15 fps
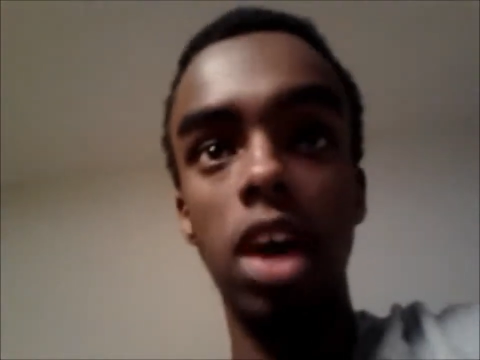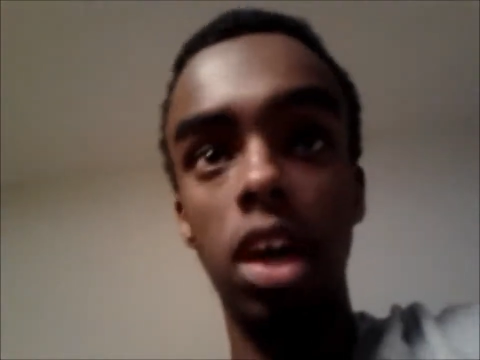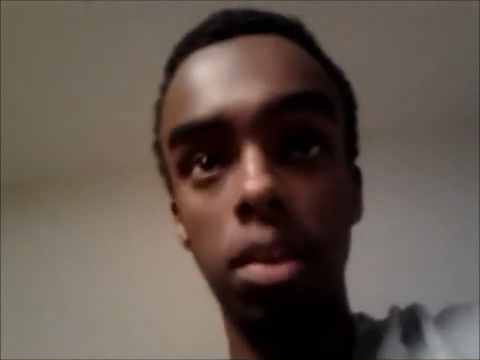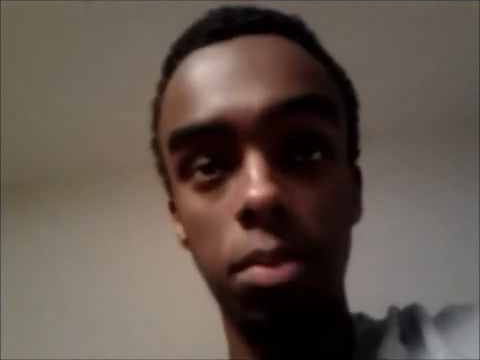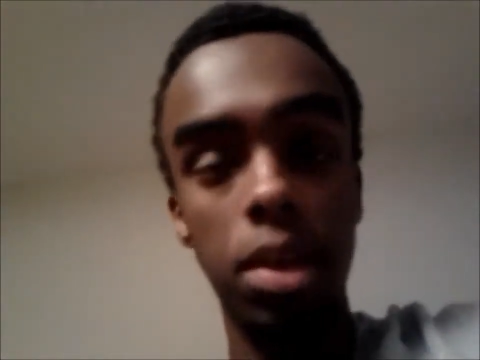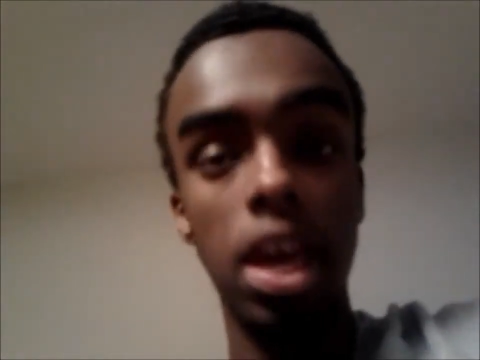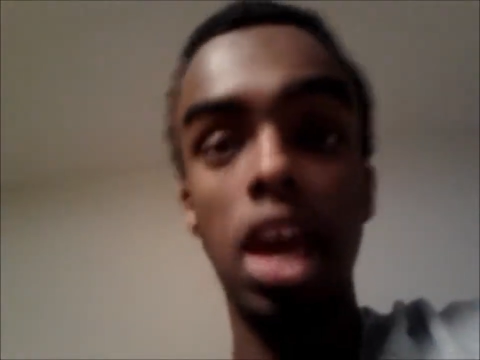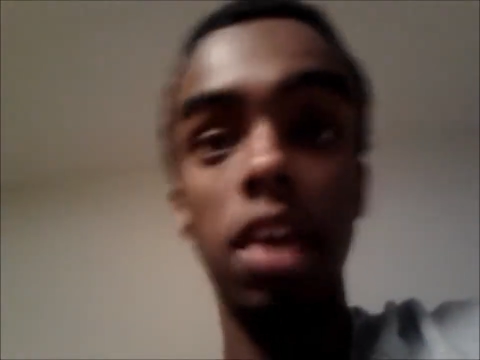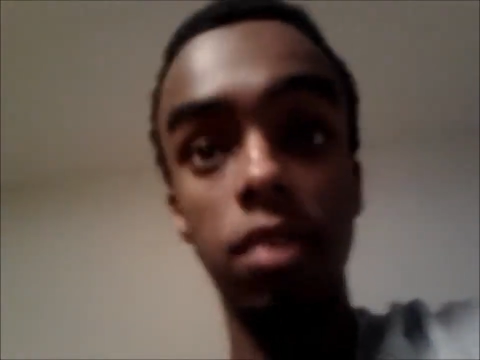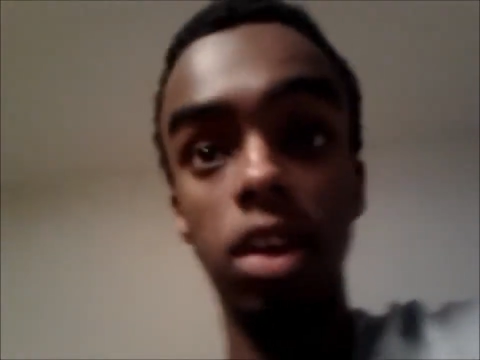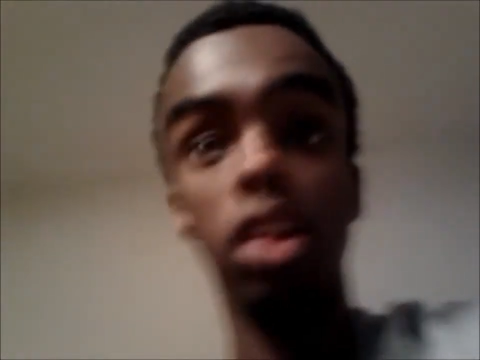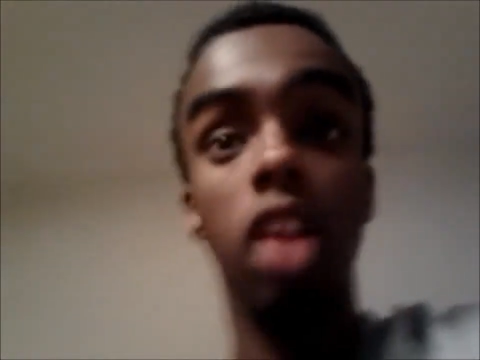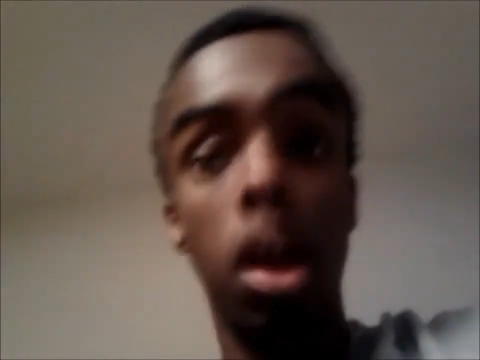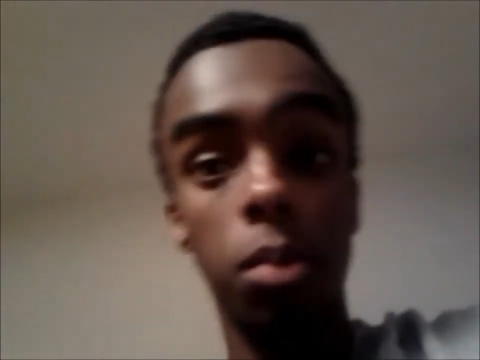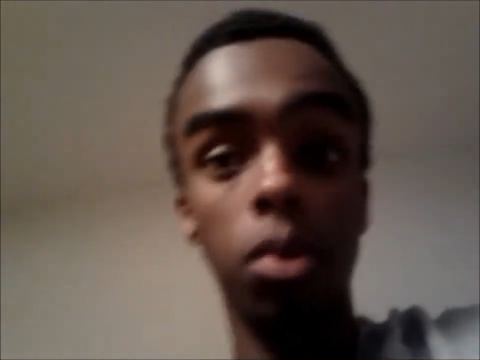and
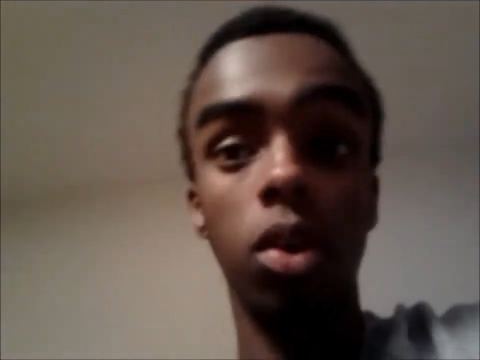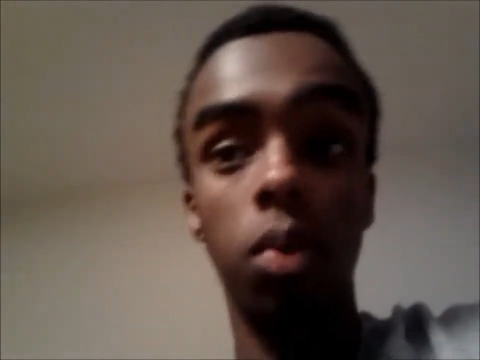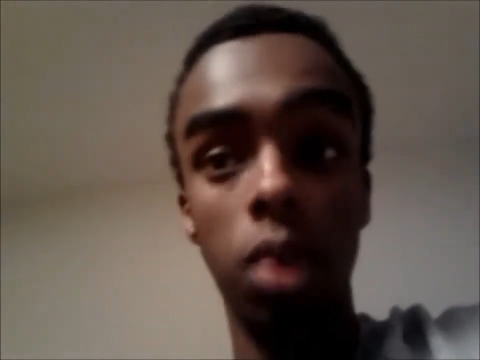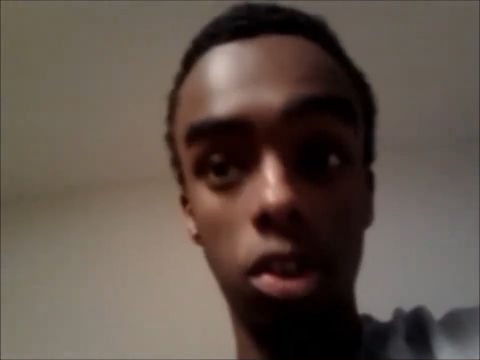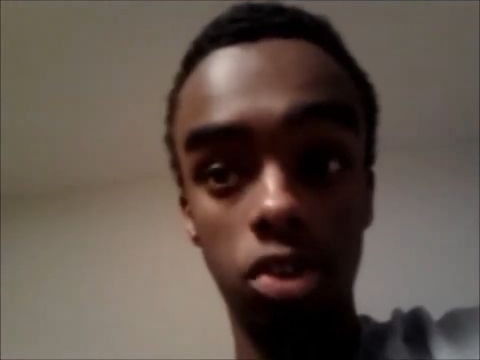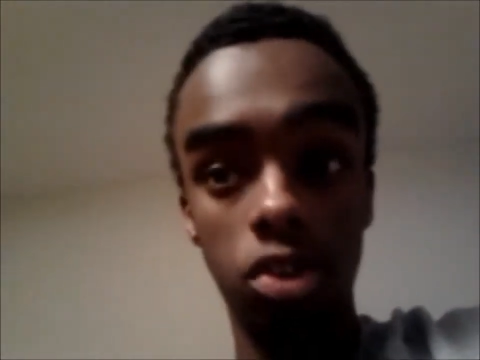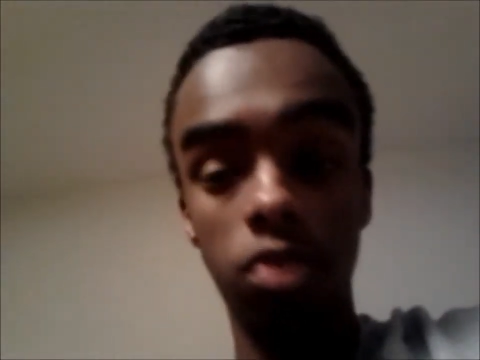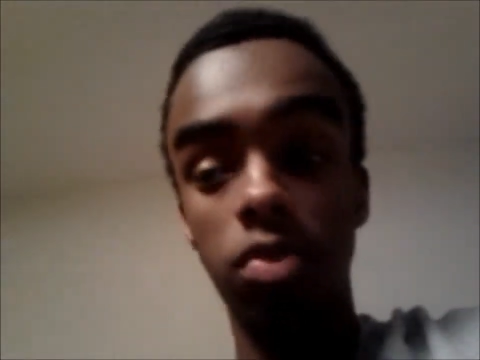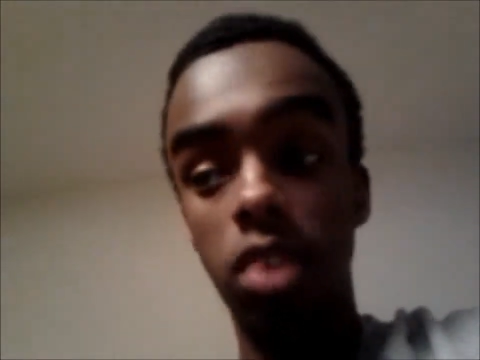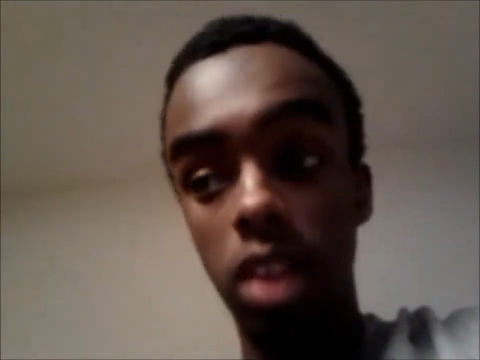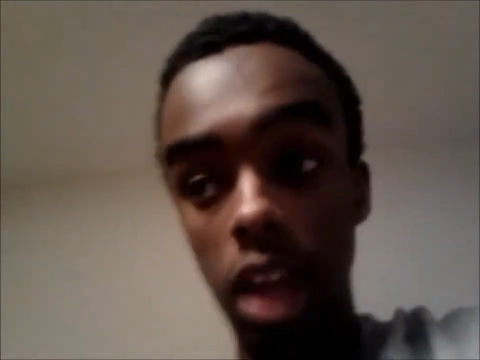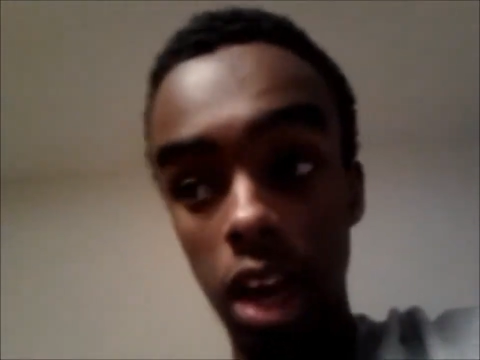behaving a lot more aggressive to